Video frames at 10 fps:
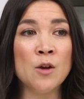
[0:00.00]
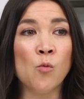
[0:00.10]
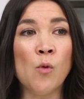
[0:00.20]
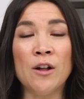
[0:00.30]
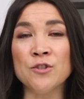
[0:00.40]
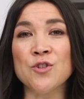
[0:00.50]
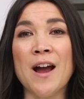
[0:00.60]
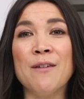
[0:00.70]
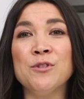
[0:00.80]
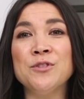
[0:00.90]

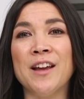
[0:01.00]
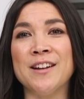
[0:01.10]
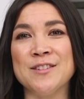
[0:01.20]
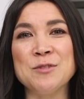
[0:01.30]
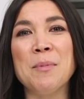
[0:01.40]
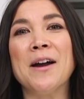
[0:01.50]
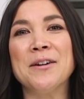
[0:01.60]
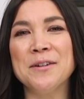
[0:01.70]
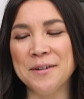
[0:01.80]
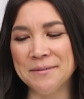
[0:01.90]
well-traveled and
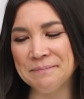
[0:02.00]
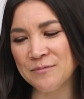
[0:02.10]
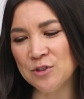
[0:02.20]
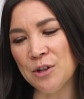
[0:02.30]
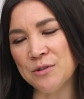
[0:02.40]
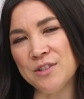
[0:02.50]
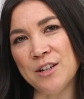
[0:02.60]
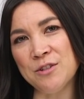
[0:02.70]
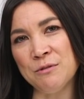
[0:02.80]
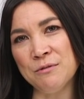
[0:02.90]
inspired. So
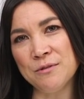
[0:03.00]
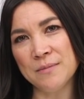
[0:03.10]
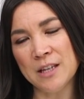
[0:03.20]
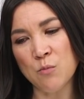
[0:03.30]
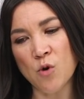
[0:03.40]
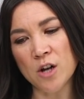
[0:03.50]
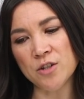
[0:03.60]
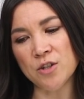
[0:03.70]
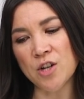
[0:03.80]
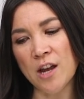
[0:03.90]
stay tuned, keep
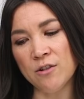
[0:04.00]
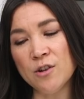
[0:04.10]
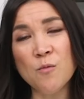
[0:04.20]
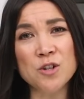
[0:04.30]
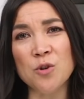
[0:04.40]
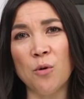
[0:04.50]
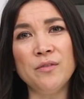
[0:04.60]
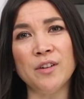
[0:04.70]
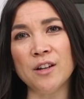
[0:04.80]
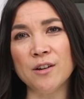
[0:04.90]
watching the channel. You can watch
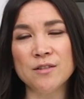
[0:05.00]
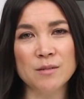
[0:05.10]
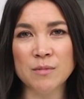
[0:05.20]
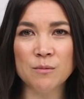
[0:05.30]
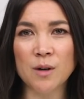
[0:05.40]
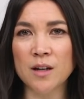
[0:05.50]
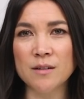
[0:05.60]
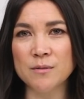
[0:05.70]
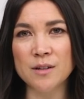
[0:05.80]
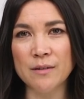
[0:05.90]
old videos. I mean,
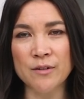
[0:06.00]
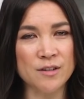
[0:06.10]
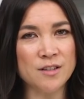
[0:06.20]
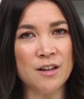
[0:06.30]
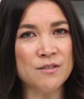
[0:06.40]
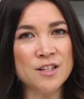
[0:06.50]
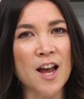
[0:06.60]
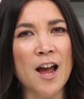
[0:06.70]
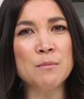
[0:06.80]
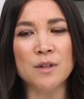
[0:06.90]
whatever, this stuff's
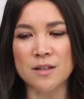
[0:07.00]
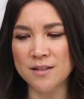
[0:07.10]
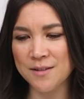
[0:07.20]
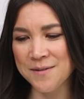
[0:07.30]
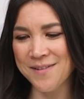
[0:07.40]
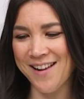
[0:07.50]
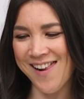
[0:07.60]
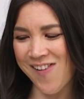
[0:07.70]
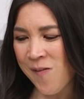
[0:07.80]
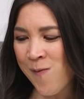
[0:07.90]
timeless.
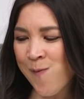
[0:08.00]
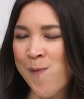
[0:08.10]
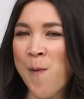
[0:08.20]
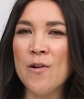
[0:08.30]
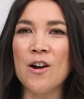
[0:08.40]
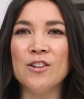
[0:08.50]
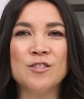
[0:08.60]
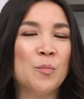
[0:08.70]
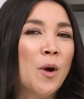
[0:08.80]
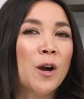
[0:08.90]
Got
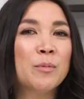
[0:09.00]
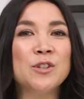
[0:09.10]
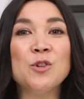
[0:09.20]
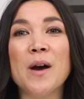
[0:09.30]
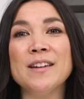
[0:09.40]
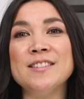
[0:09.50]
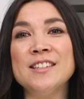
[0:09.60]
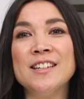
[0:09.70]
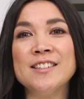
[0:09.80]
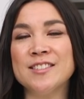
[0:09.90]
lots of barbecue
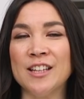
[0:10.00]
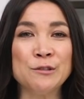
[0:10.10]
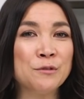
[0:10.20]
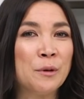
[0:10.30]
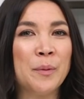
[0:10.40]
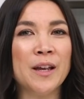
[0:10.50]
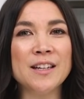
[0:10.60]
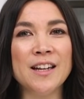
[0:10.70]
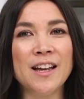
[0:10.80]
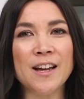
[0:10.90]
ideas, things for a
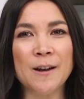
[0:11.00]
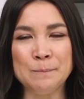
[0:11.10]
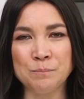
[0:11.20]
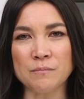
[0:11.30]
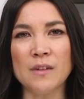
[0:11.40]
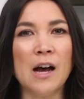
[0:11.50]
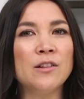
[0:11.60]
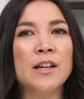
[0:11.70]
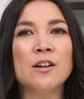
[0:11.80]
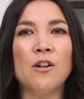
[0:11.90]
picnic.
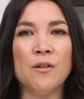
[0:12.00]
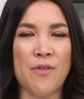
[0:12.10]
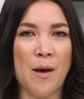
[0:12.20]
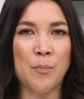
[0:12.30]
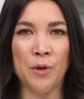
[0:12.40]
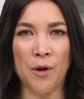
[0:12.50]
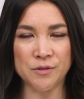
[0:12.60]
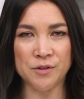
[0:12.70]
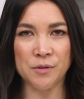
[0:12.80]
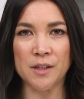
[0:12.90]
I'll link all of that below
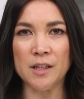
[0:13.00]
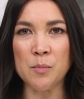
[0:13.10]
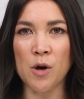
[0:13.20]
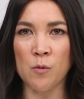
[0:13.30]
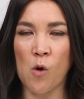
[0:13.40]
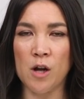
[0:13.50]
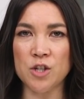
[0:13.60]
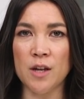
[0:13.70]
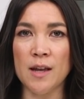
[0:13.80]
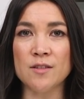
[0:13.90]
so you can keep on
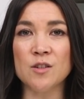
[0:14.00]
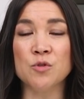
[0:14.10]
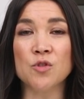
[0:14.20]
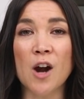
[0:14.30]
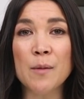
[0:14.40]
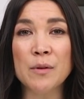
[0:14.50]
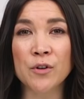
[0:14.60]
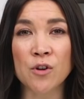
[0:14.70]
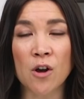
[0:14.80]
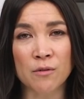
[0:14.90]
watching, and subscribe if
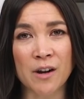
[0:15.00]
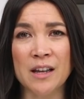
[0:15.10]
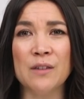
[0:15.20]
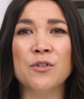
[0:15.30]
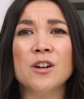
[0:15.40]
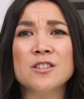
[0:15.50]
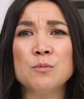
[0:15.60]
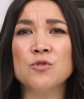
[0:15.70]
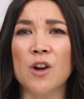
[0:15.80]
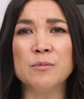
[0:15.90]
you're not already. If you're not
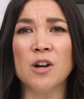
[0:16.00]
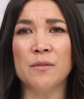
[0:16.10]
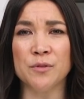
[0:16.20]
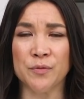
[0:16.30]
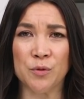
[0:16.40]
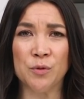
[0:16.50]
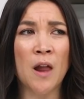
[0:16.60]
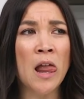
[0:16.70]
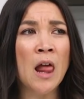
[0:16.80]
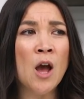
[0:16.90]
subscribed to Hot for Food,
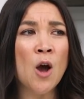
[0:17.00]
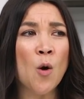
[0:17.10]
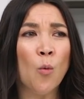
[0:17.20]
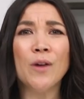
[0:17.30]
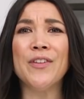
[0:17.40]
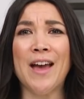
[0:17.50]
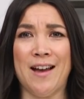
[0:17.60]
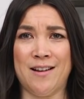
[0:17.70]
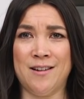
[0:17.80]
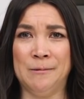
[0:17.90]
what the
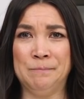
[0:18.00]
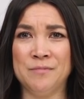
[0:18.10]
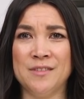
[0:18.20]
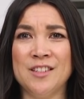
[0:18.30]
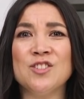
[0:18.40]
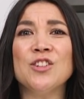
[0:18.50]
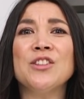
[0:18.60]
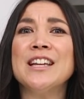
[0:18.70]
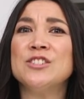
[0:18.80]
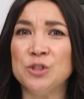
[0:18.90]
heck? It's the
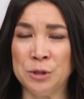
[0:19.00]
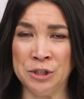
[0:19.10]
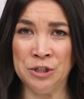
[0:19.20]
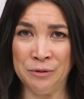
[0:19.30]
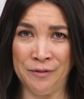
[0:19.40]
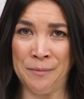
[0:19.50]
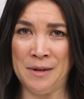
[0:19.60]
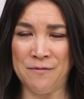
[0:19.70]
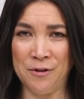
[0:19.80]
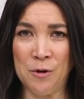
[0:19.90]
least you could do for
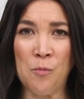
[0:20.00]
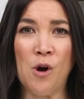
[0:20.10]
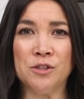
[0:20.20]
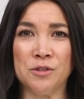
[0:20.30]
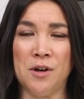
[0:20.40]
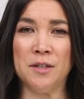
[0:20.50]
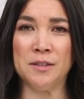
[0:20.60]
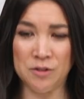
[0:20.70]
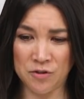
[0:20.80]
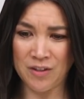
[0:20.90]
me if you're gonna watch the
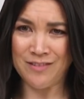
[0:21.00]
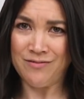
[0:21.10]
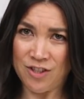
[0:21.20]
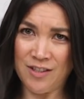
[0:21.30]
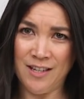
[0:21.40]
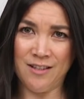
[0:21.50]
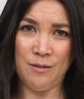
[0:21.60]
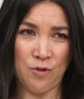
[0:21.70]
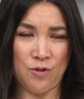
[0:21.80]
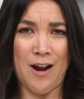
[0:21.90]
content. Just hit
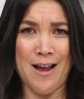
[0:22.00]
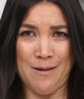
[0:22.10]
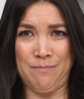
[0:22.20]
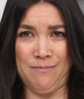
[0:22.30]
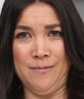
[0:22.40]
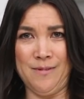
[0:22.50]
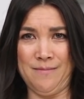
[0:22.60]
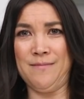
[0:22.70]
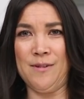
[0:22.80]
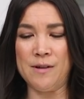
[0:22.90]
subscribe.
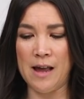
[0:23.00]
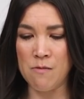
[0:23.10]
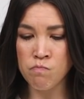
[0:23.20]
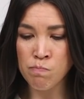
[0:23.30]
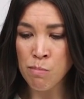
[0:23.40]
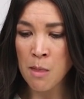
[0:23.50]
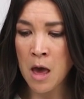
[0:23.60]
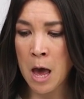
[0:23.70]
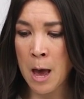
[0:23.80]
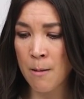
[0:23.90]
Okay,
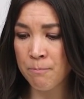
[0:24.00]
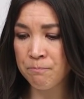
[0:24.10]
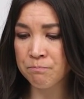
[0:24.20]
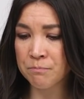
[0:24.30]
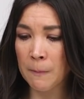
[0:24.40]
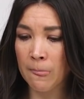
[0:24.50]
I